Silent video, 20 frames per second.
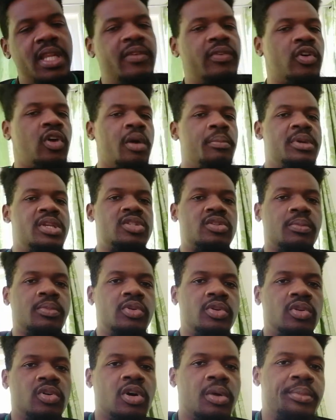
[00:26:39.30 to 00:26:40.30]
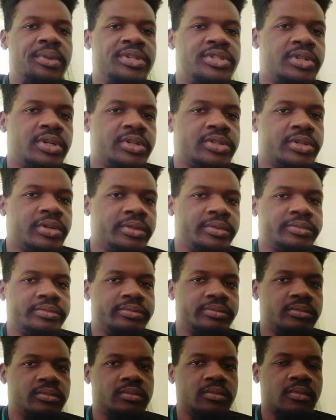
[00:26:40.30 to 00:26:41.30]
leave your comments somewhere in the comment section.
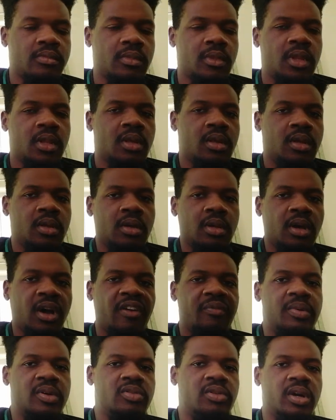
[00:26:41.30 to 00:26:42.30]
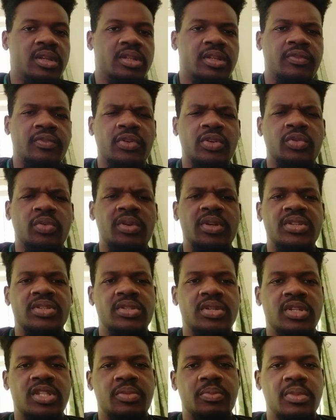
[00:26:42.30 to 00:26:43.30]
I've been ranting for
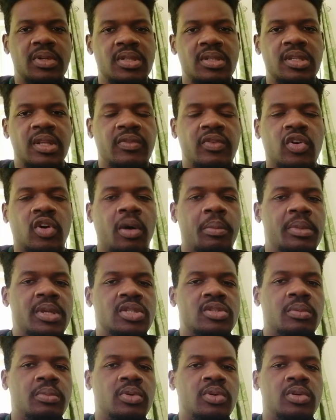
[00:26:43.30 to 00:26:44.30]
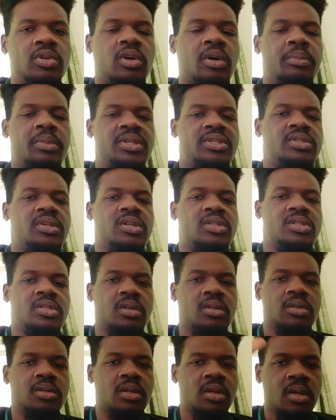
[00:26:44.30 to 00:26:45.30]
26 minutes. Leave your comments somewhere in the comment
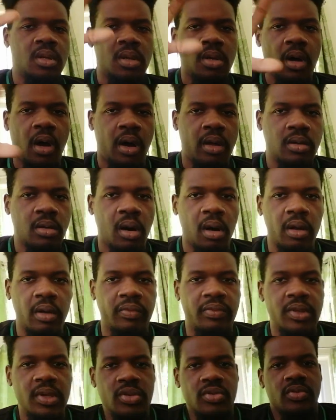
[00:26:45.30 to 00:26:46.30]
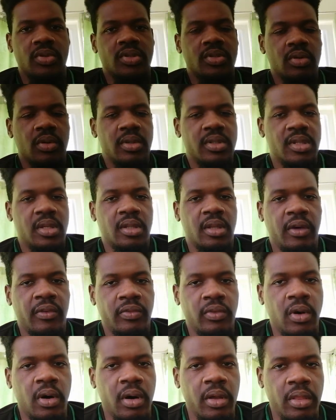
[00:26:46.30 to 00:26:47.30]
section on all of these results that
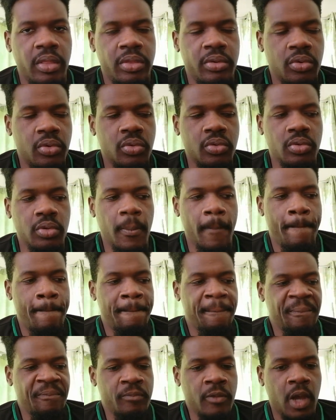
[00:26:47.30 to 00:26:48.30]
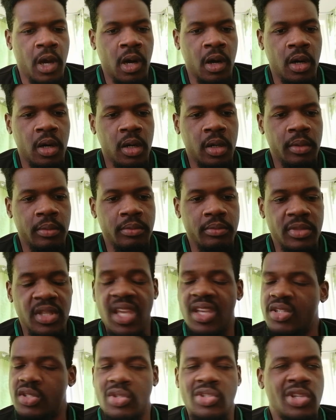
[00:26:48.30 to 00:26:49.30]
I've gone through. Um,
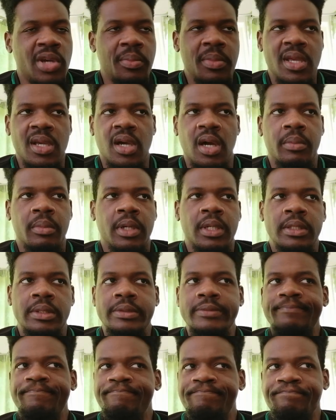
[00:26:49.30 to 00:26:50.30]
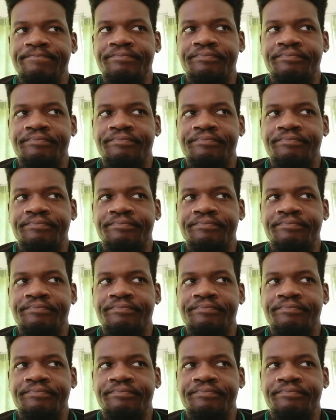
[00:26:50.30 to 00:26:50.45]
yeah, so Jamaica, man,